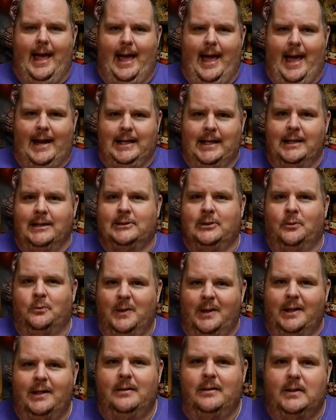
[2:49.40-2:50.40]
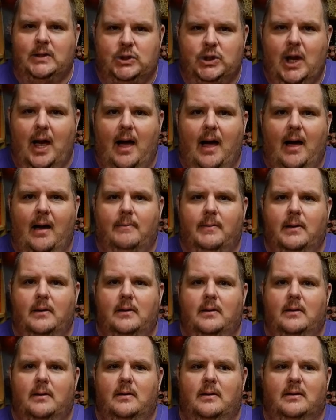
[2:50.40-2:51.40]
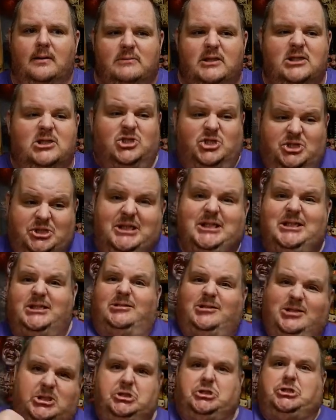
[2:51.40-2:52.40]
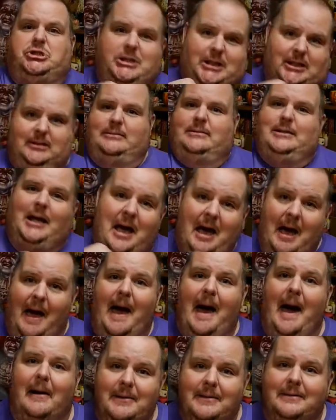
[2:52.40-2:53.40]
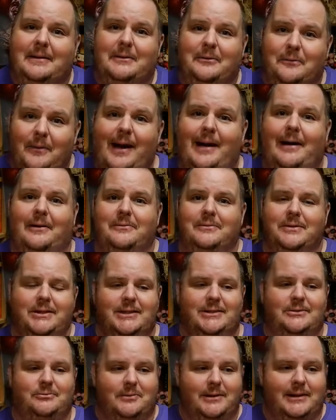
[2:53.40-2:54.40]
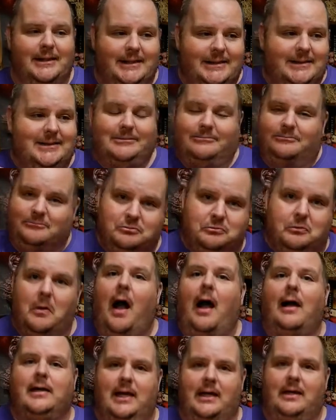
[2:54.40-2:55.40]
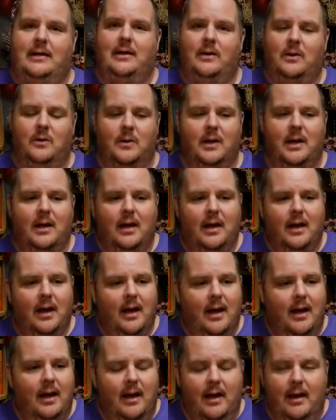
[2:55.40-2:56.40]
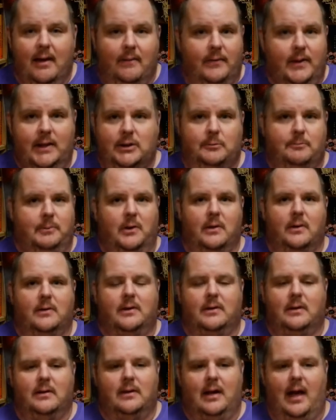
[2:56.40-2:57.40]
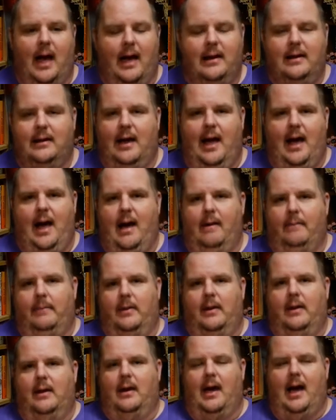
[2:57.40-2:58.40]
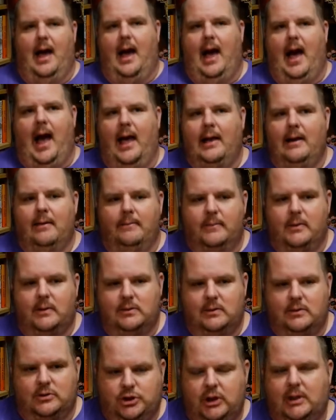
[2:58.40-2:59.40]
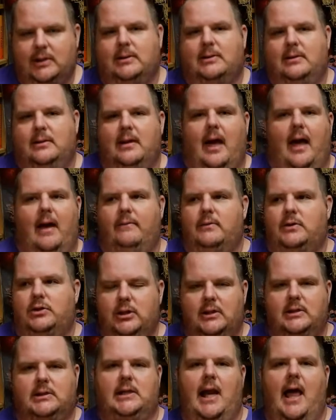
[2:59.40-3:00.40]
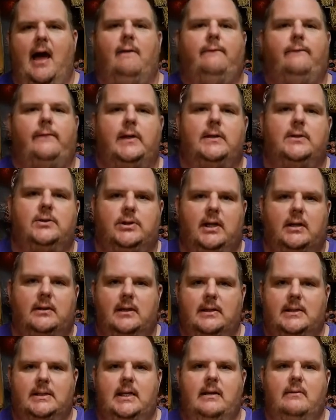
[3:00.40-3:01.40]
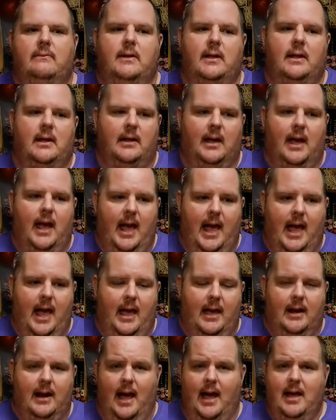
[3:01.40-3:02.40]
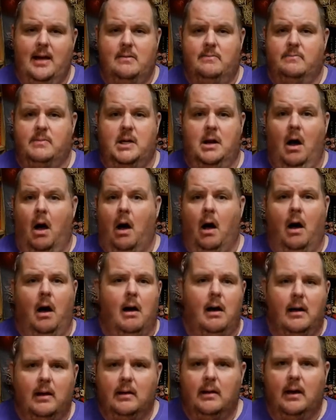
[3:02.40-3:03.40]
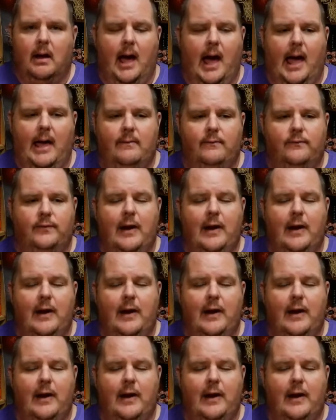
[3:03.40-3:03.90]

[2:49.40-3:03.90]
And he does a really good job of just shaking the shit of the ground, just really just rocking you. This book, I I am just I've just now finished it this evening and I am in awe. I have